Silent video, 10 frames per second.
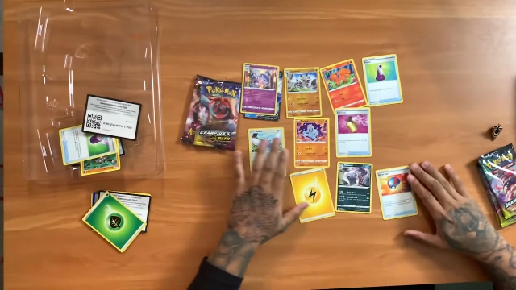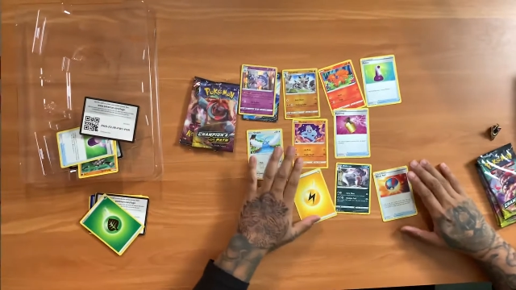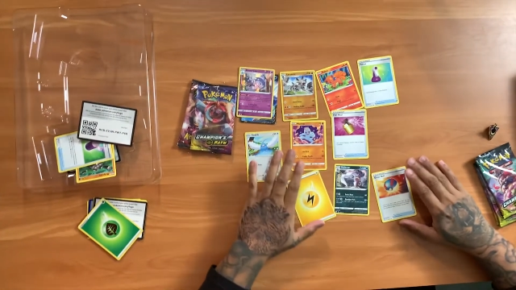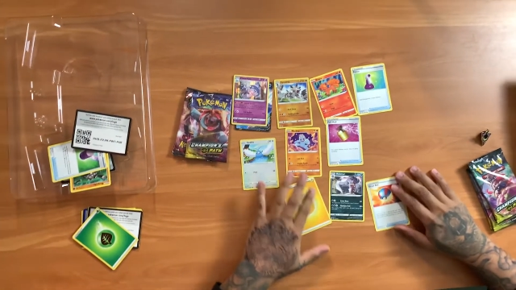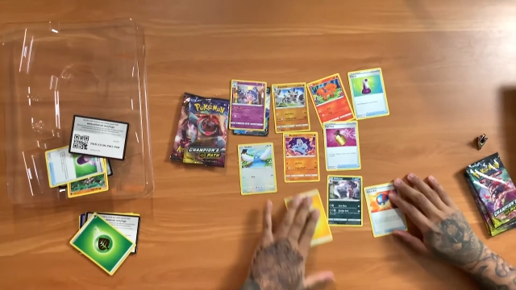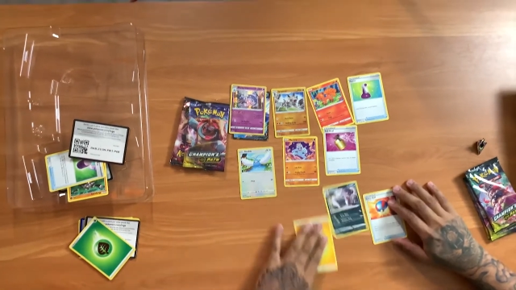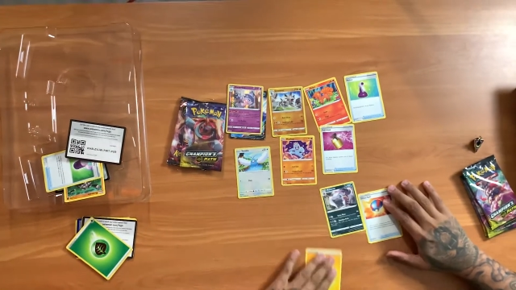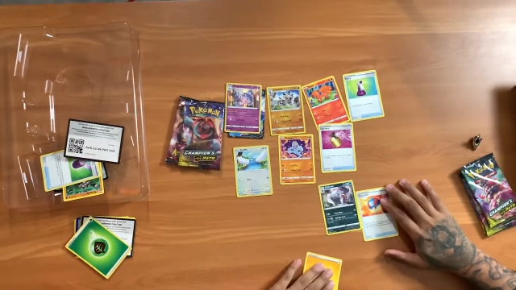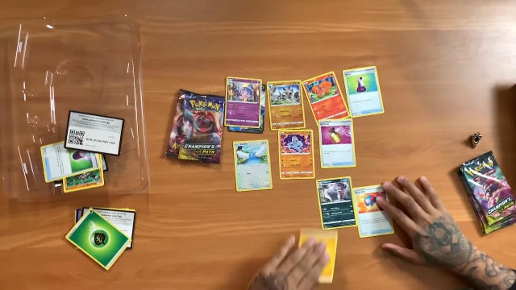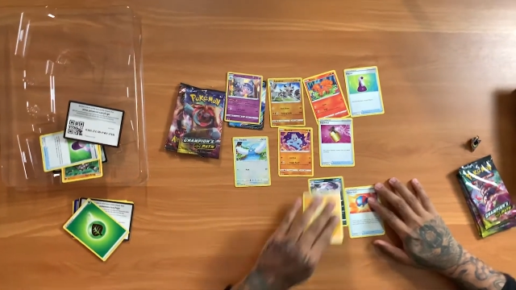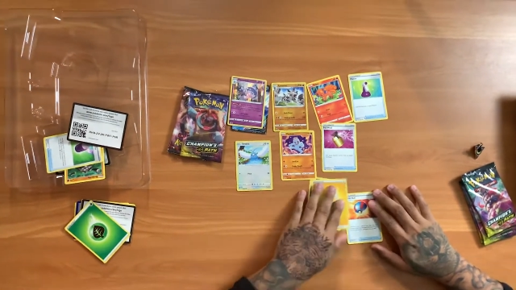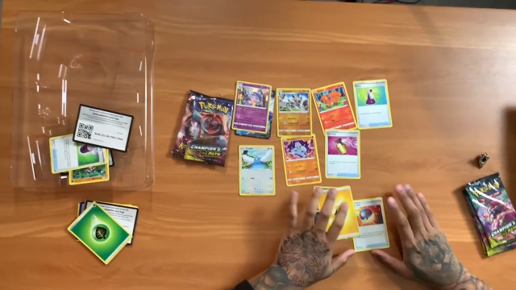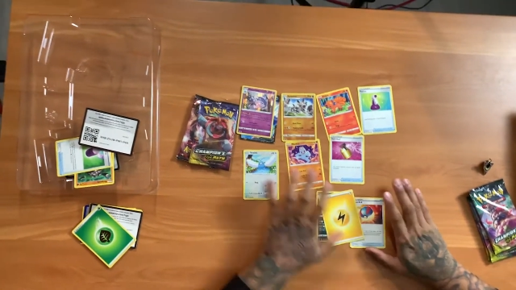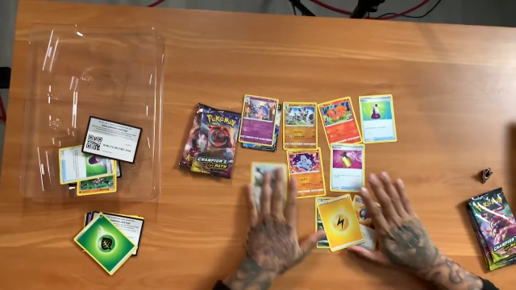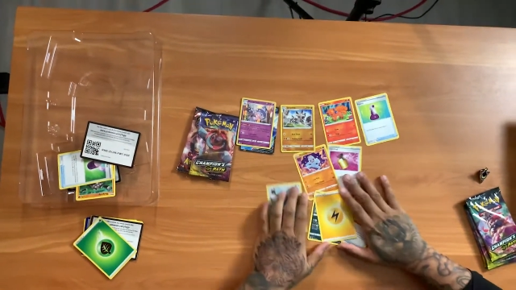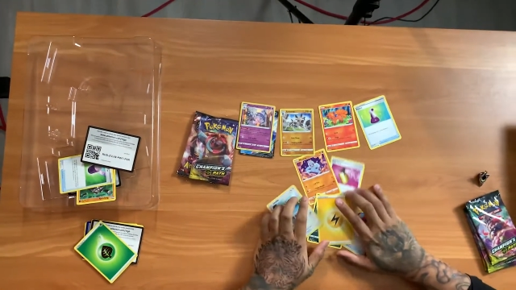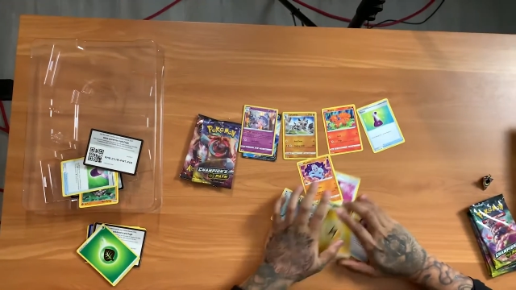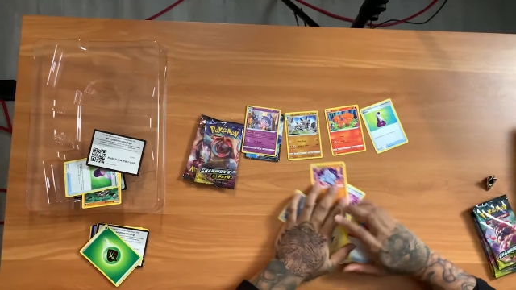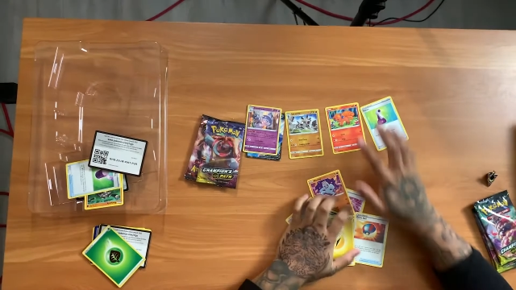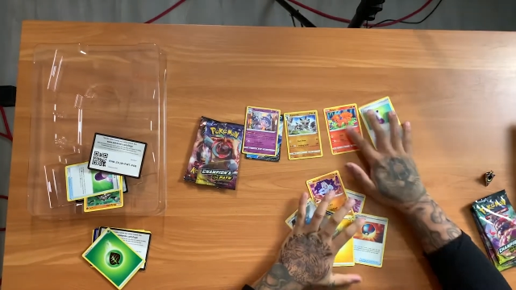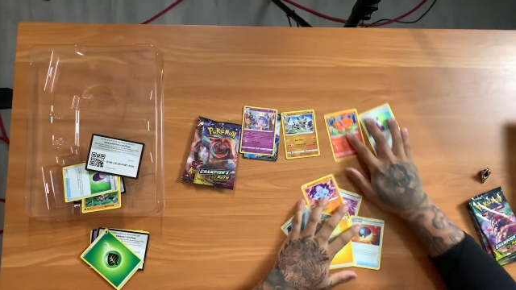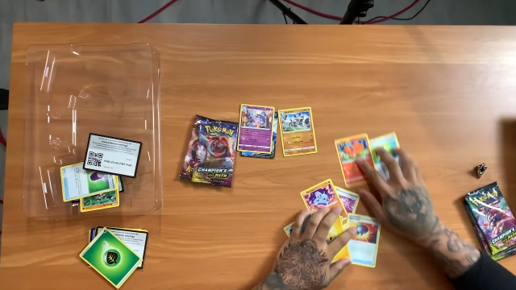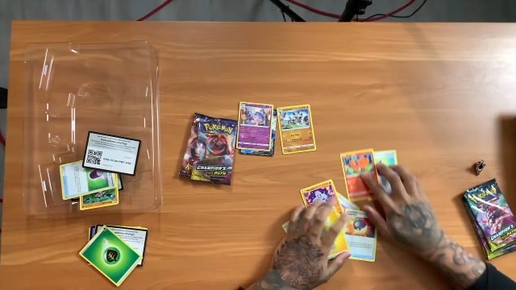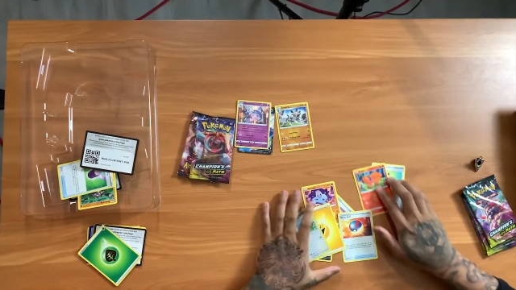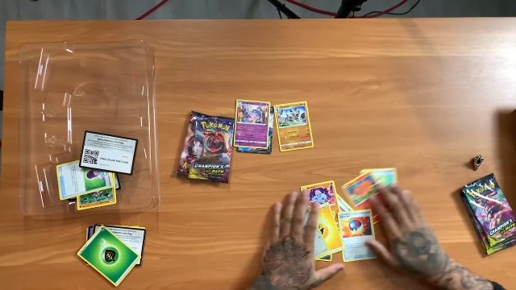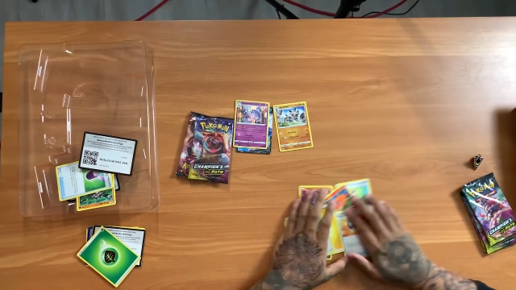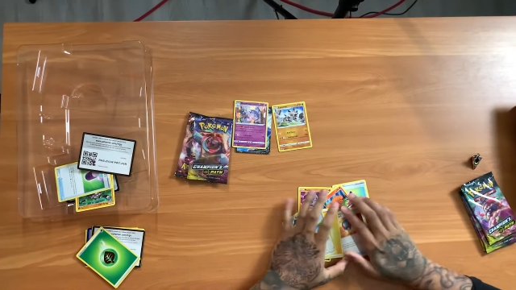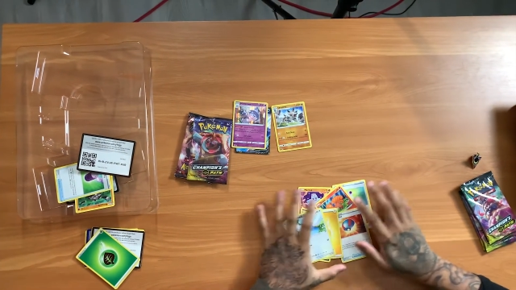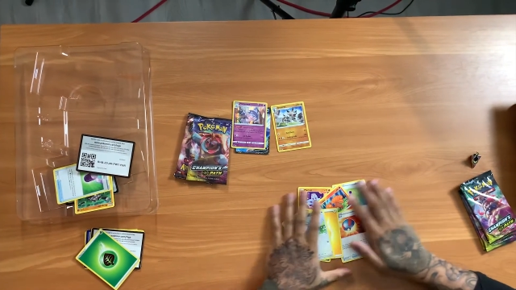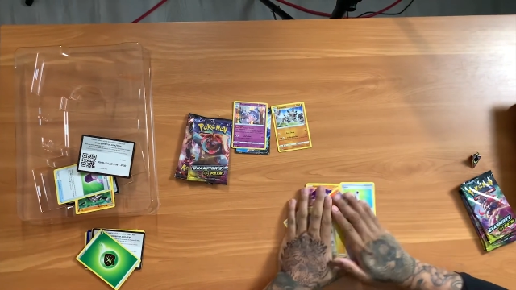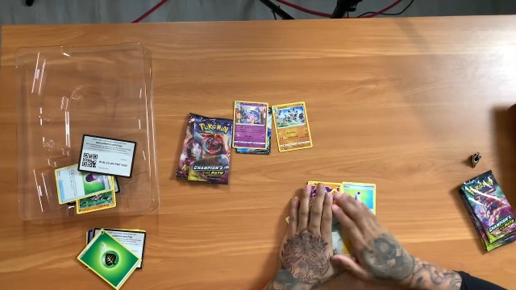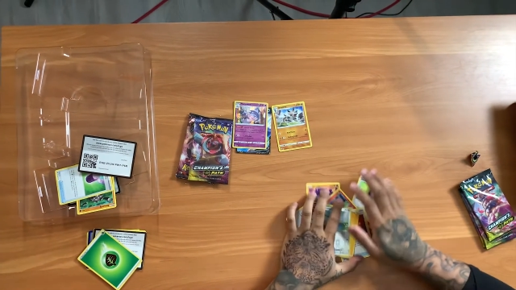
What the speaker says: Nobody's mouth can be seen.